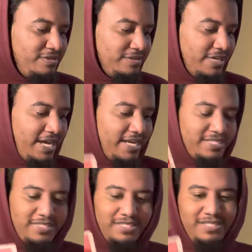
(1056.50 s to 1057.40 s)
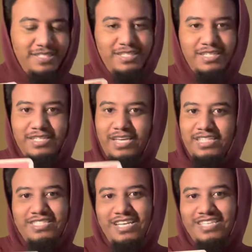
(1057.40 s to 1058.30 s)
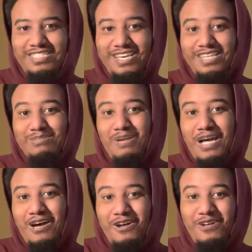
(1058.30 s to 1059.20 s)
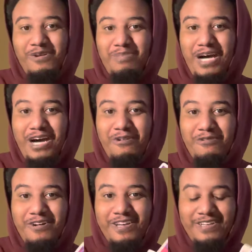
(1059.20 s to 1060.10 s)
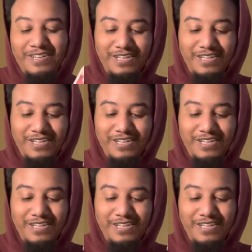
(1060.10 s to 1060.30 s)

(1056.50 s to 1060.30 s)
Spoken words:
Yes. Yes, yes, yes, Pile 1.